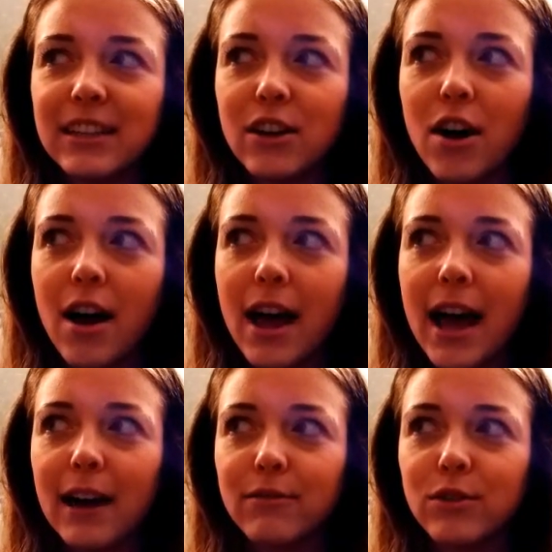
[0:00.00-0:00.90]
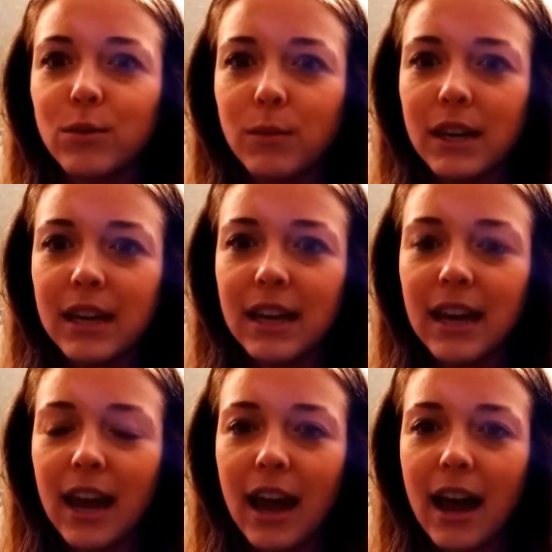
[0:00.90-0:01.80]
not have to
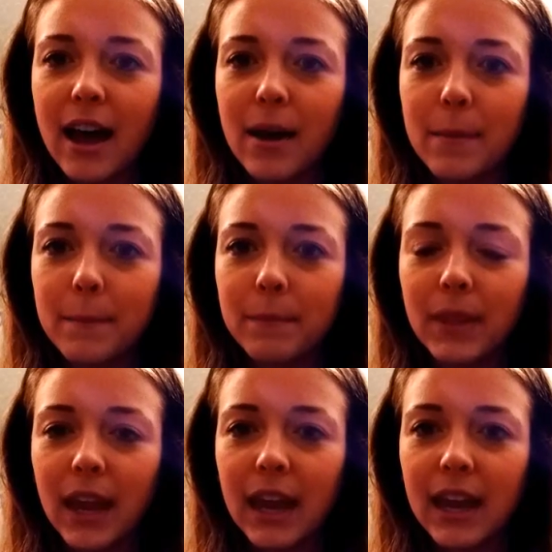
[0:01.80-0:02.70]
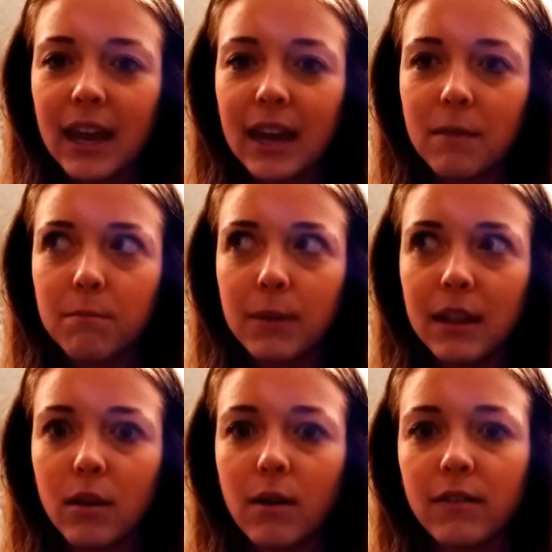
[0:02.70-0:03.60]
be a
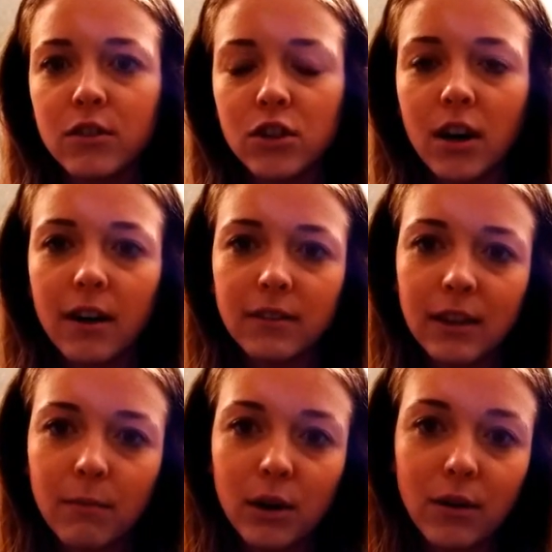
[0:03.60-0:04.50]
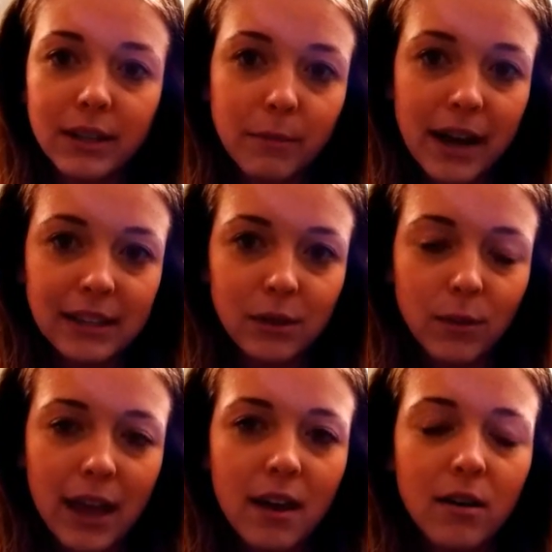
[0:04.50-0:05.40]
pillow of a shirt of someone who has passed
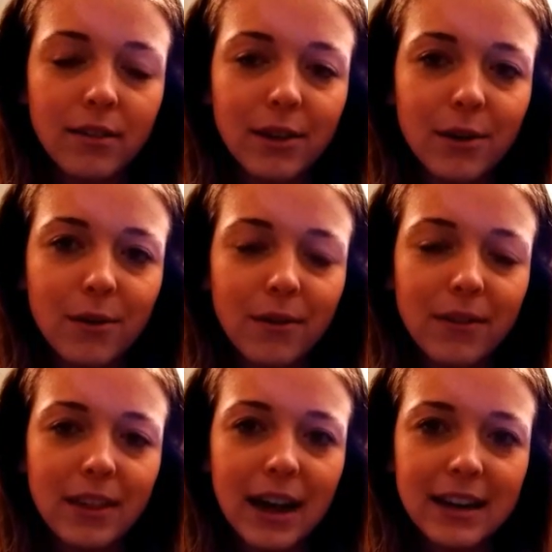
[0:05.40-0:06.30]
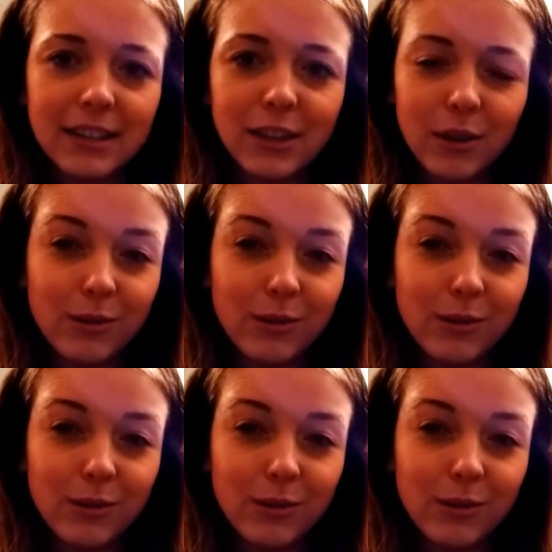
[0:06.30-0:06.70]
away, although that is